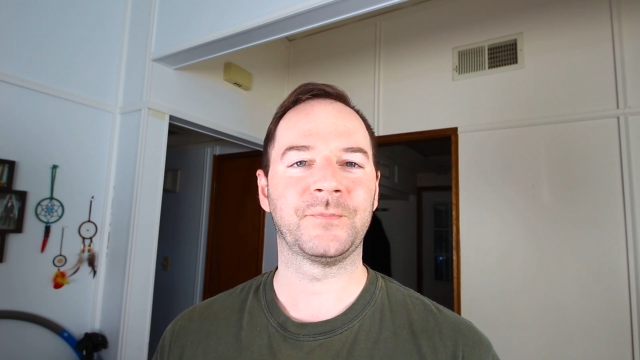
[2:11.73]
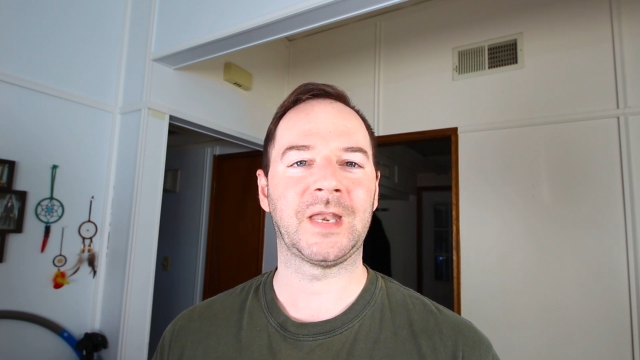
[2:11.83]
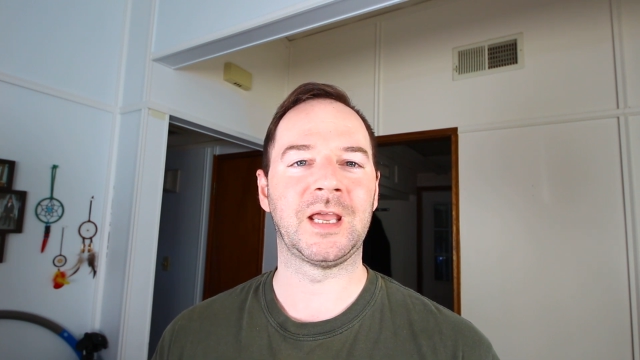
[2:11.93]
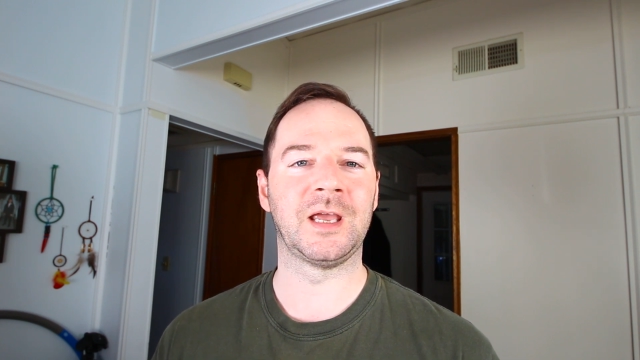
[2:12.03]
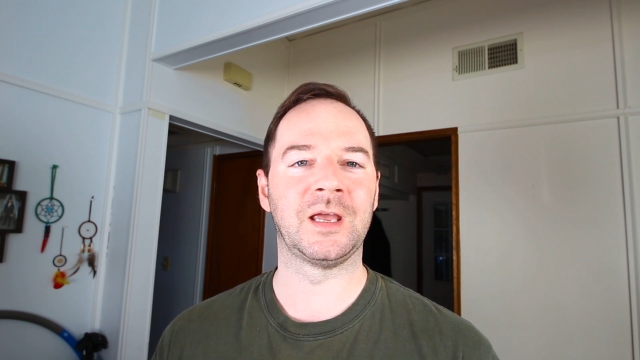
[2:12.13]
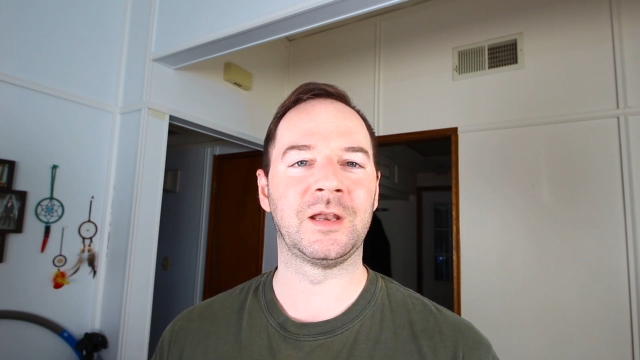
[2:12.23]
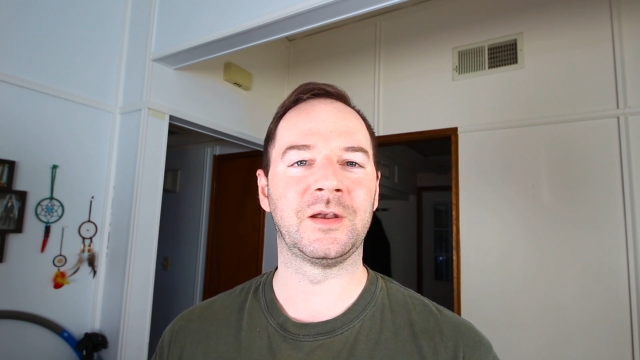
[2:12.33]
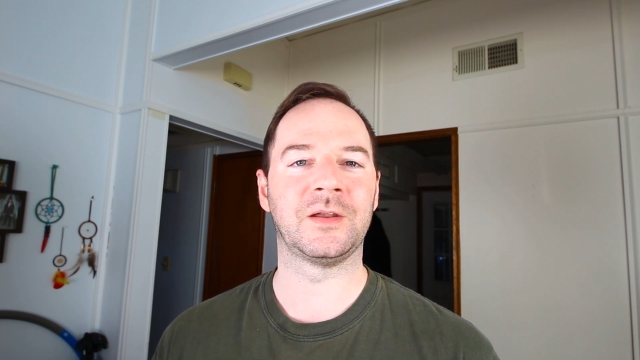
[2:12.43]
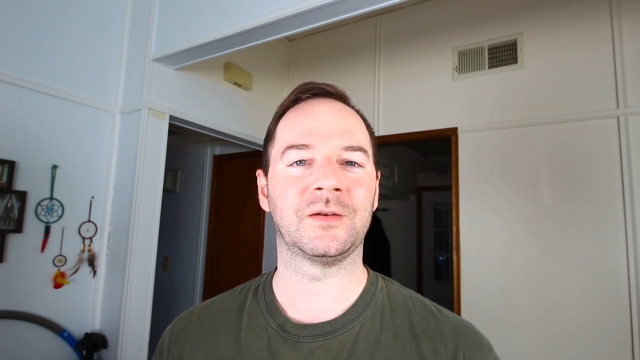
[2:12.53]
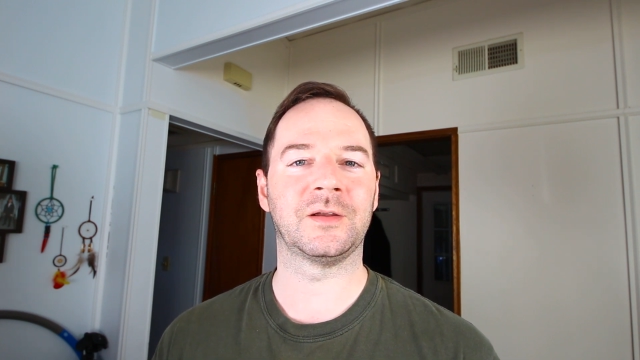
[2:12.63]

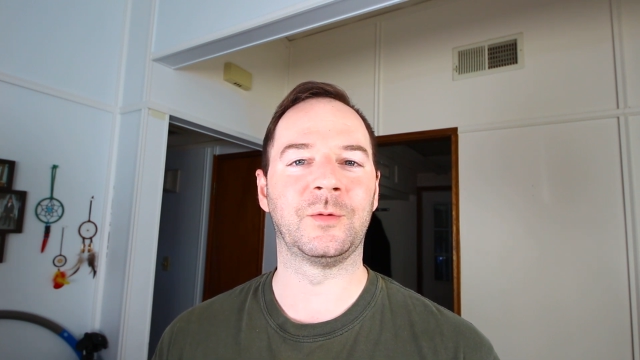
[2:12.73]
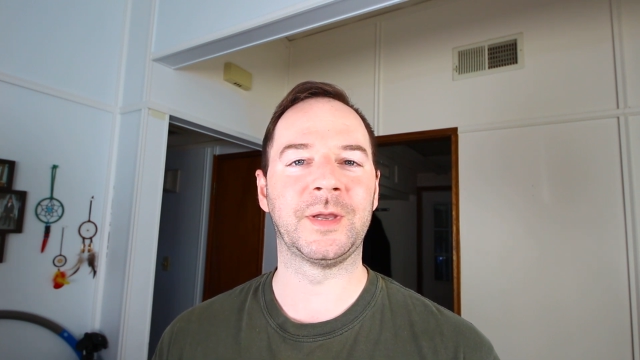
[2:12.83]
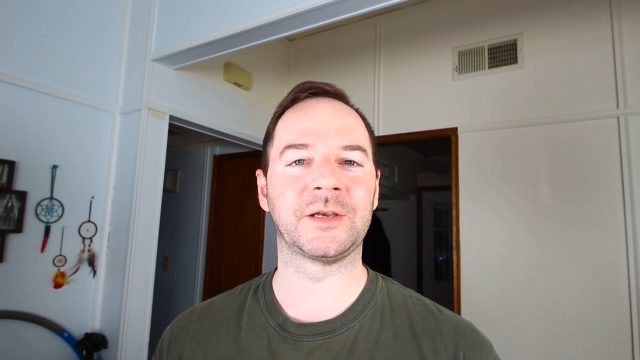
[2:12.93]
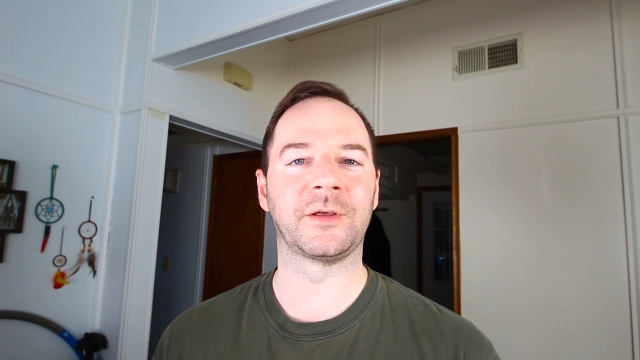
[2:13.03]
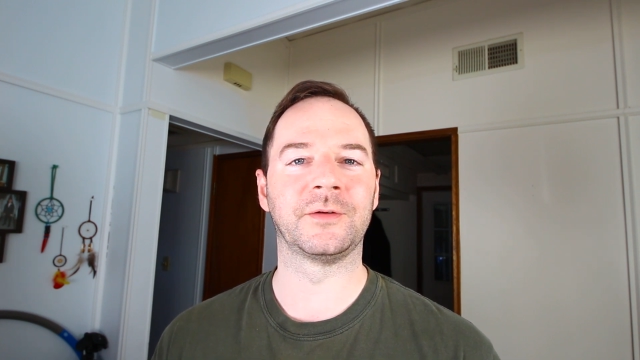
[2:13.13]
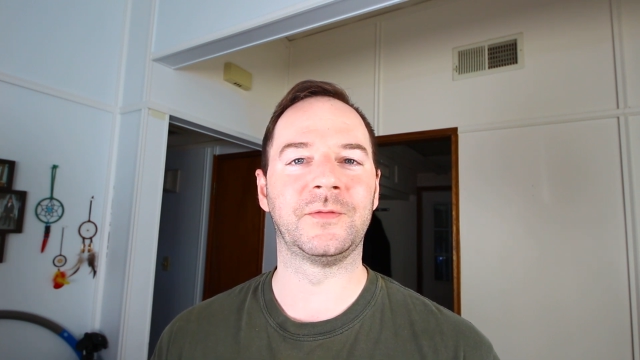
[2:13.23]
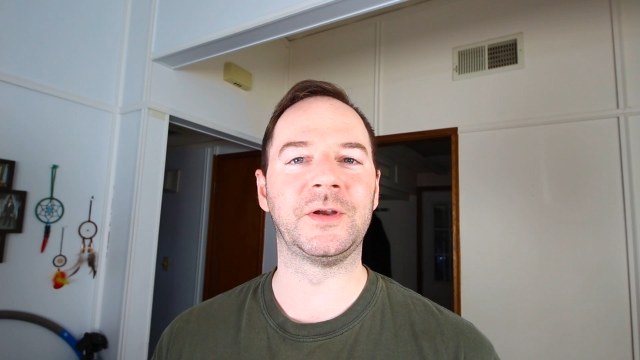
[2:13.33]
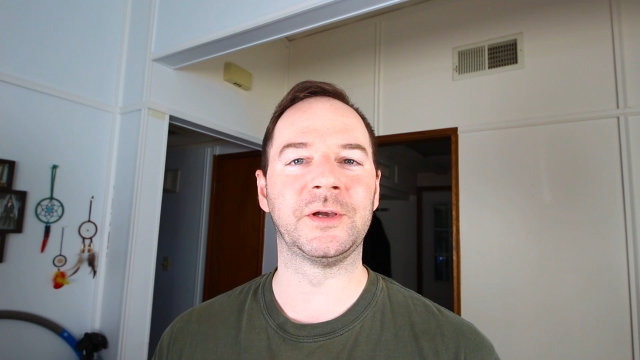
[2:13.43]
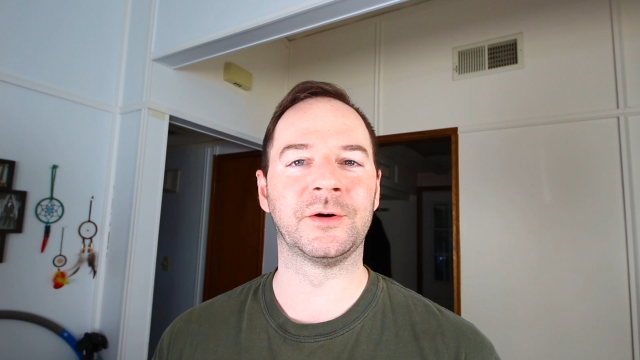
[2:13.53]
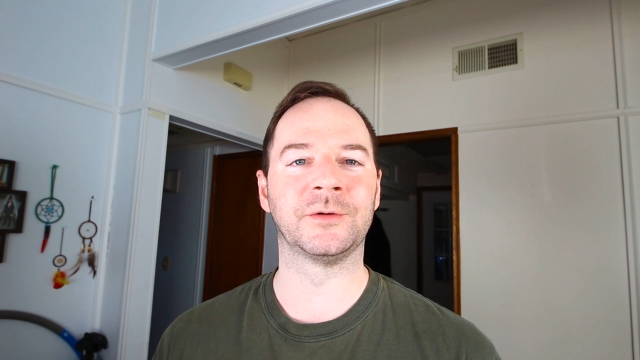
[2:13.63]
and I'll make another
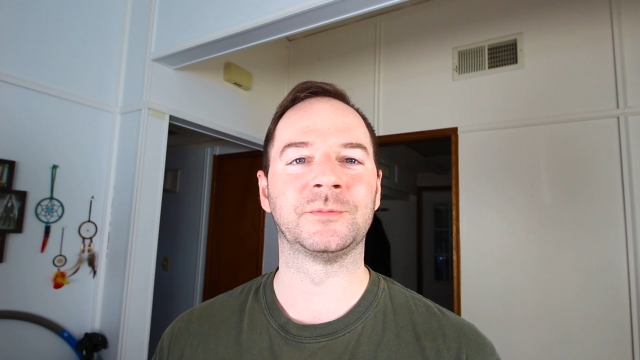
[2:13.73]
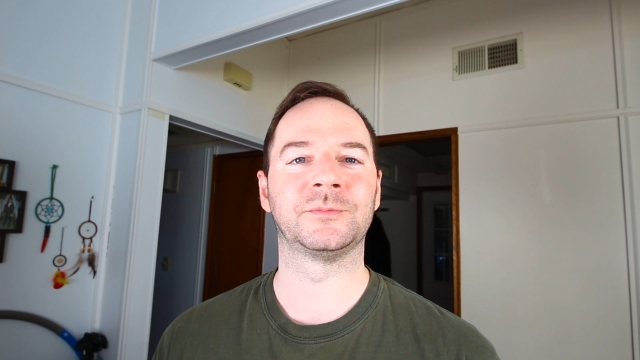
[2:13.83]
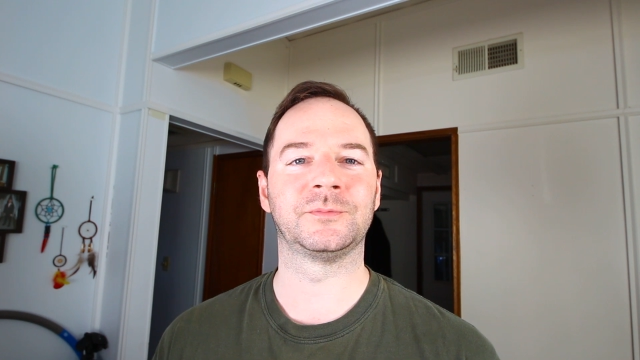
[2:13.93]
video